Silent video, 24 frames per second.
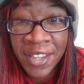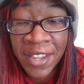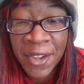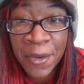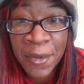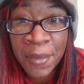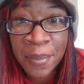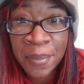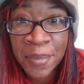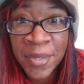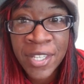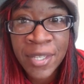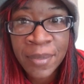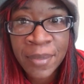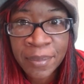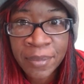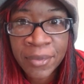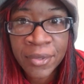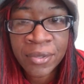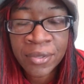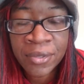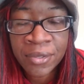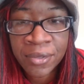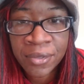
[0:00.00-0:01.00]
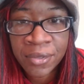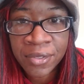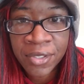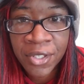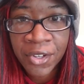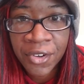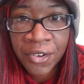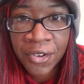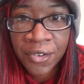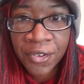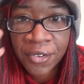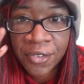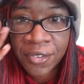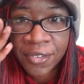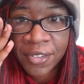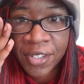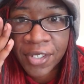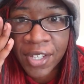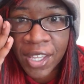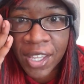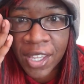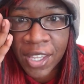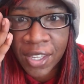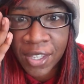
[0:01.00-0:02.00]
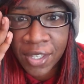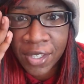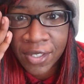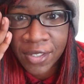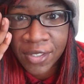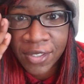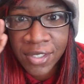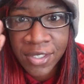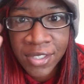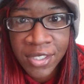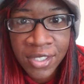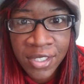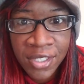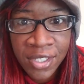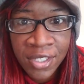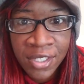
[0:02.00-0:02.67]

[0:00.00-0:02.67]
help people learn and